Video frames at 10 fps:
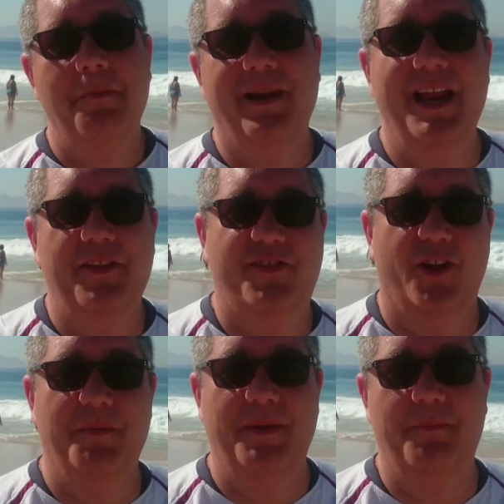Player of the
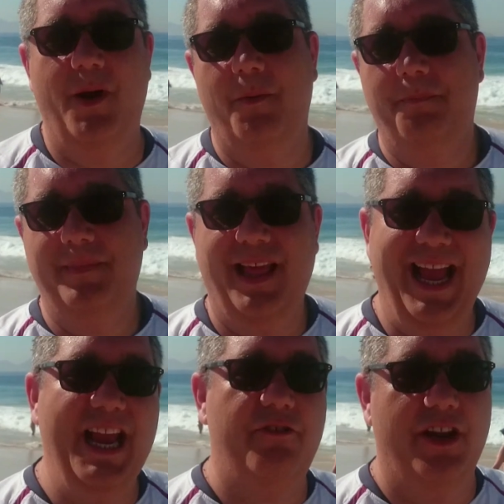tournament. Well,
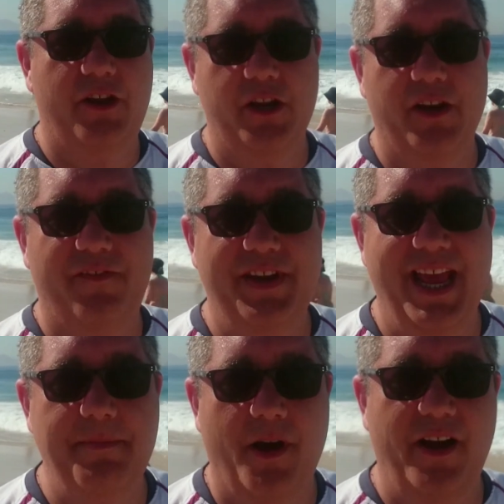like Adrian, I could have gone for
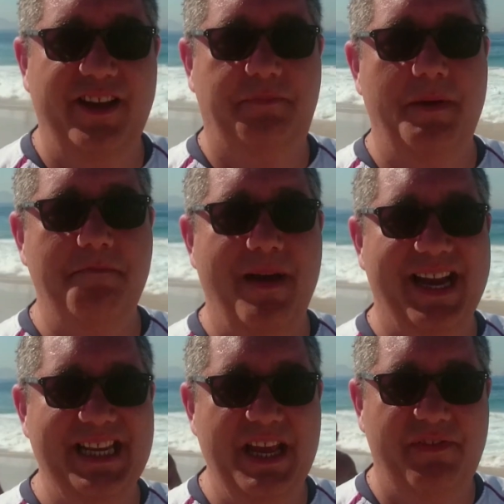Neymar. He's been
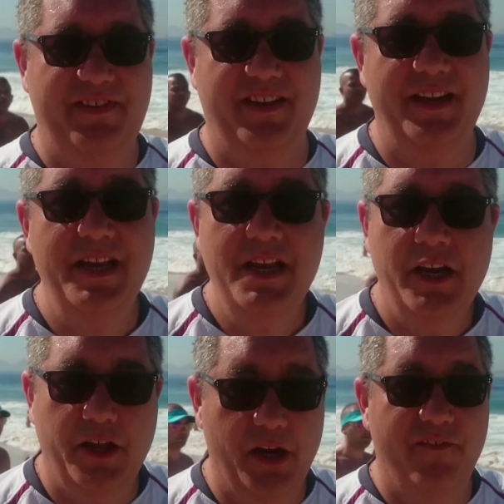magnificent.
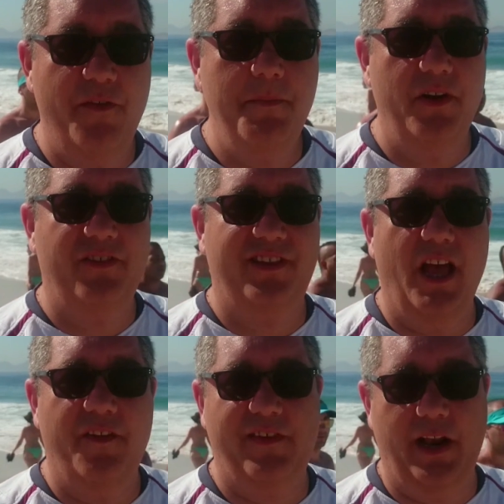Could have gone for
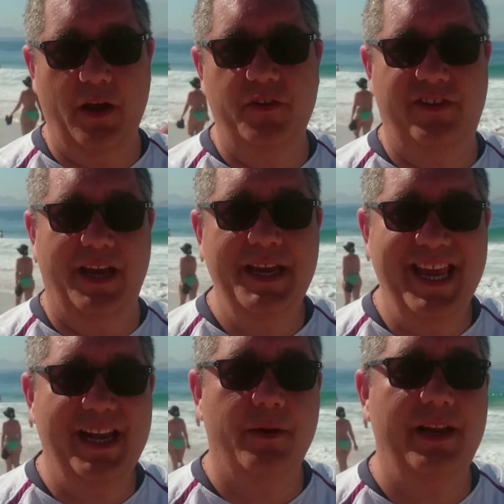Miroslav Klose,
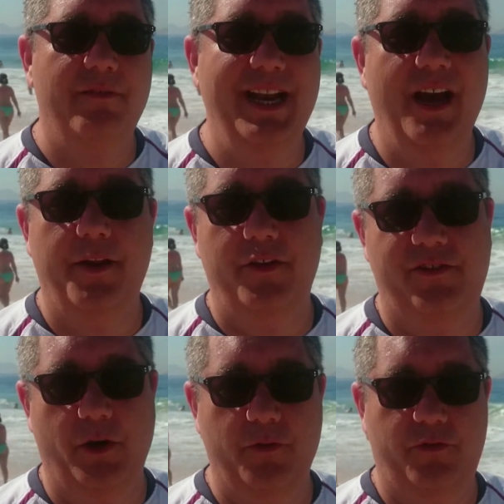equaling
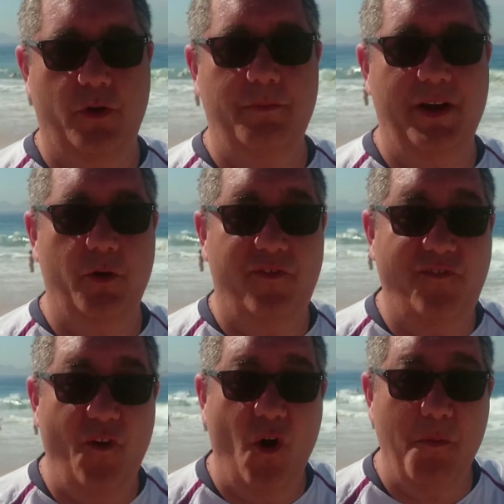Ronaldo's goal-scoring record.
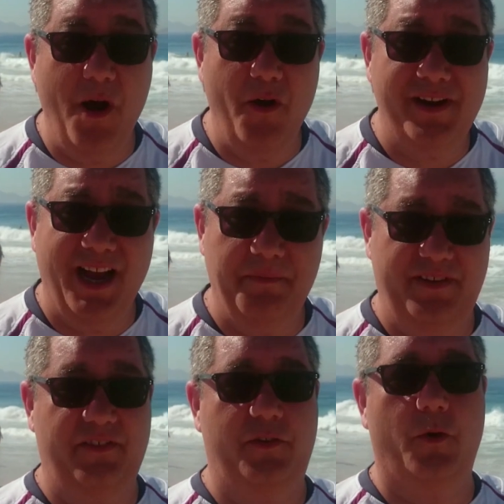4 World
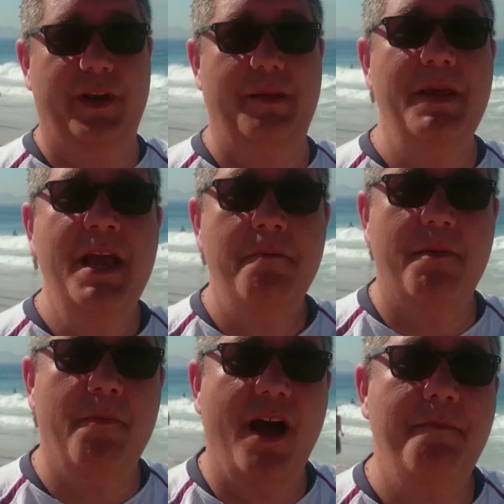Cups he's scored in.
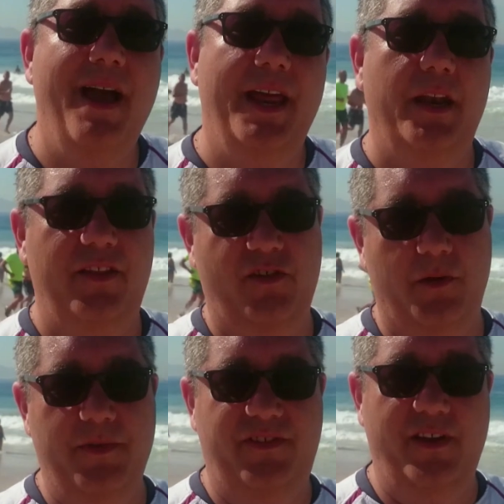But my man of the
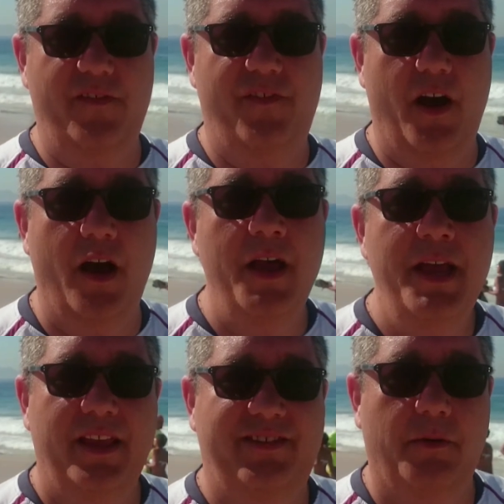tournament so far
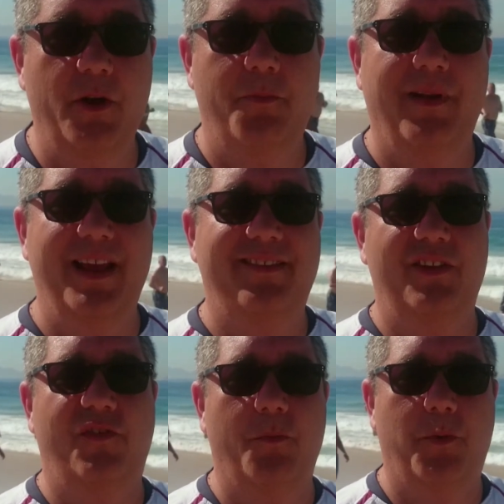is someone who plays
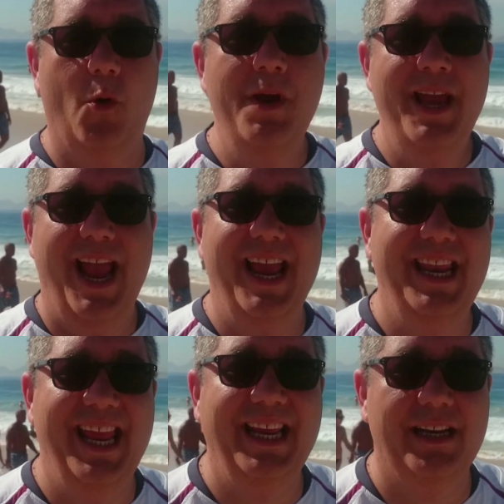his football
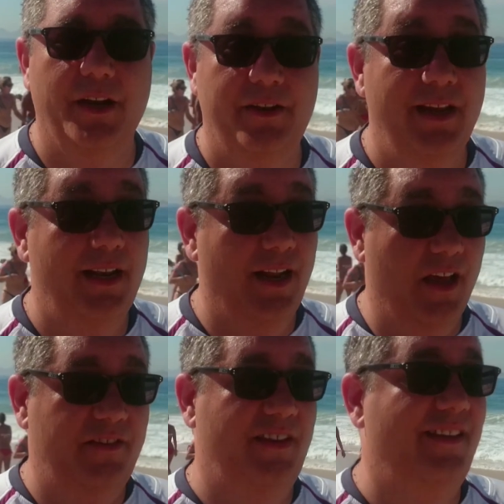in England.
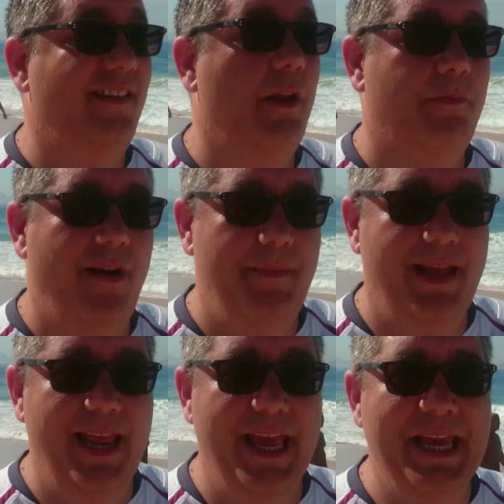Last season in the
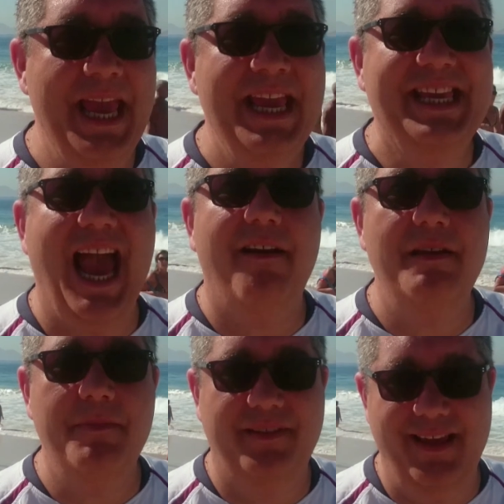Premier League,
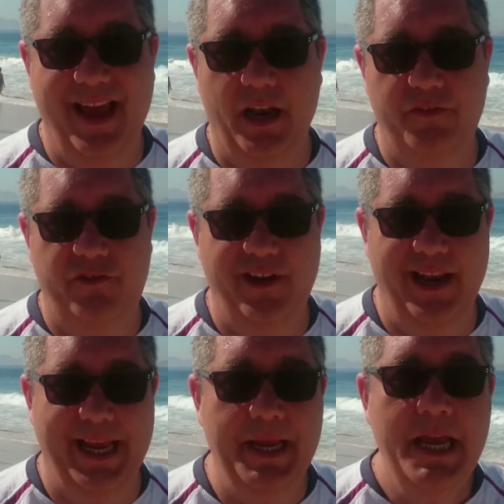Gary Medel of
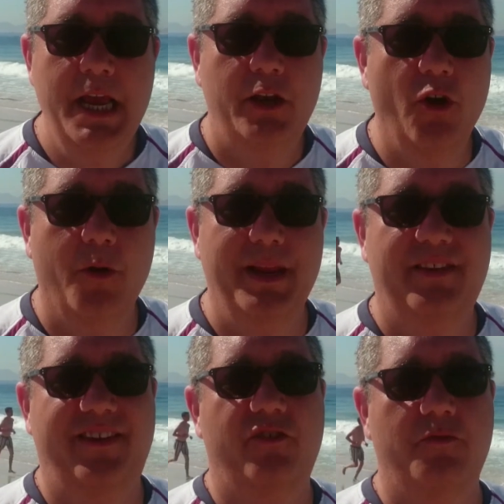Chile. Normally
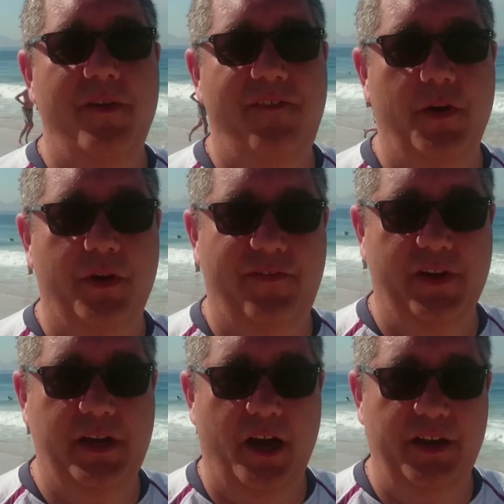a central midfielder
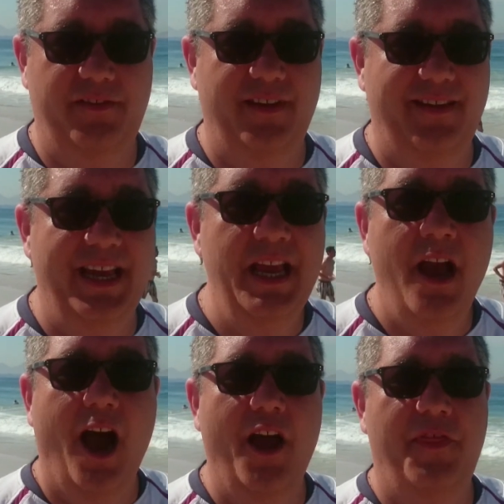for Cardiff City,
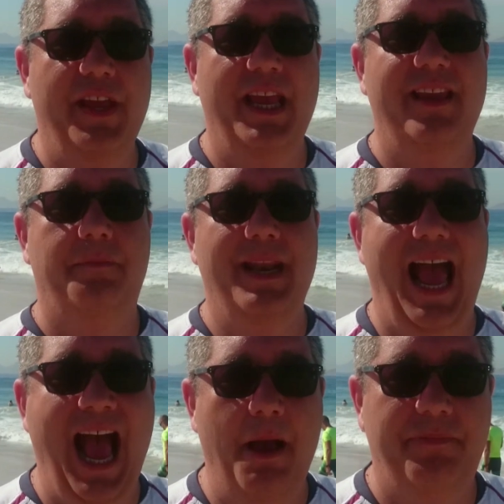I think he's been
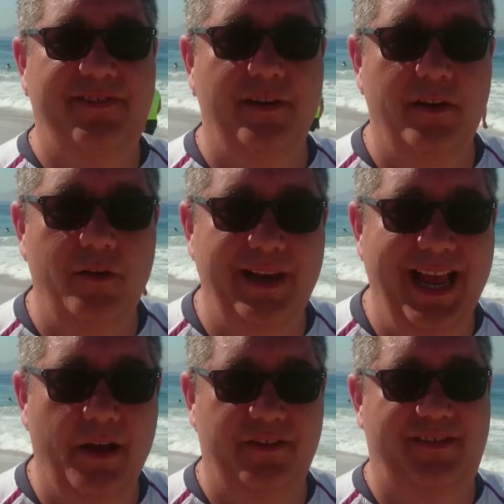
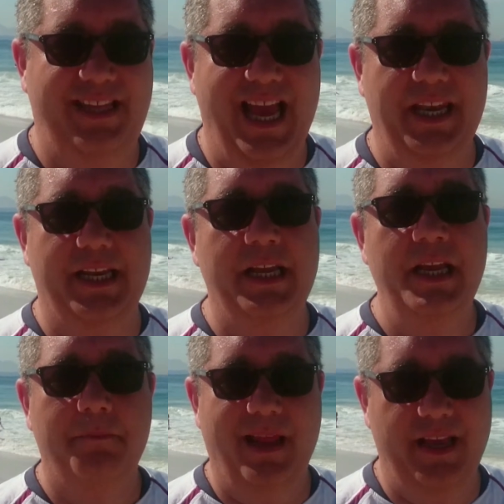absolutely outstanding
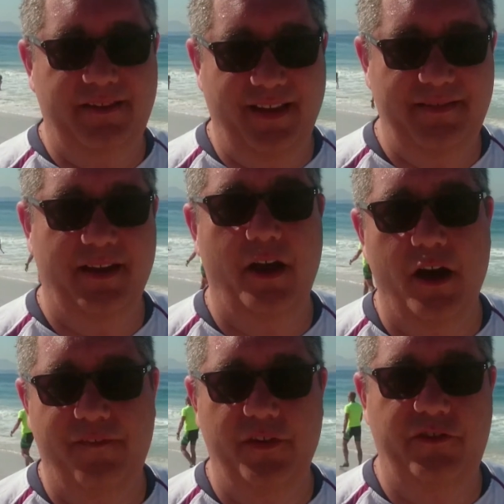playing
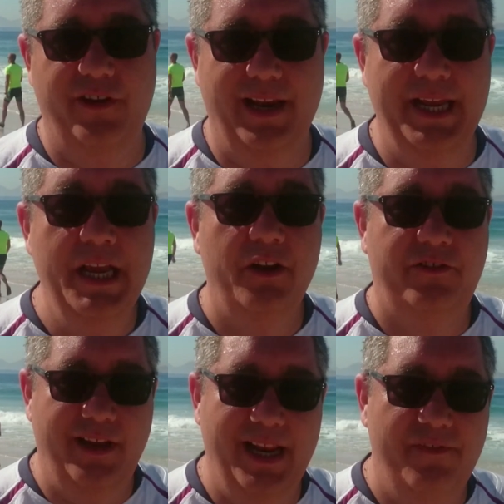centre-half for Chile.
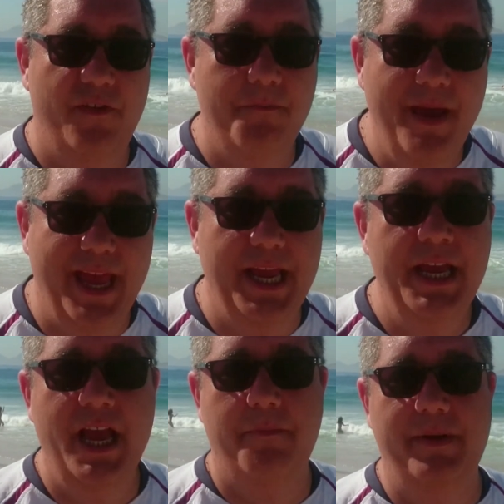Chile, for
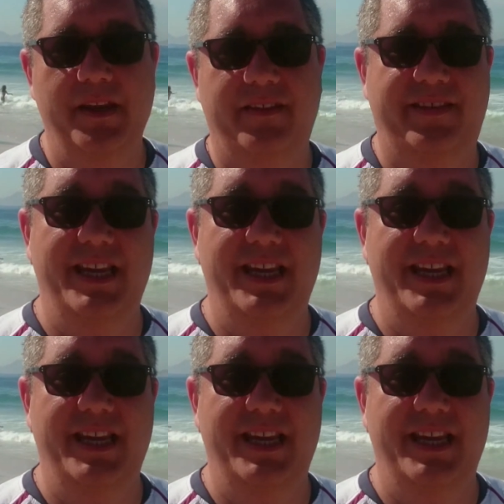me, have been the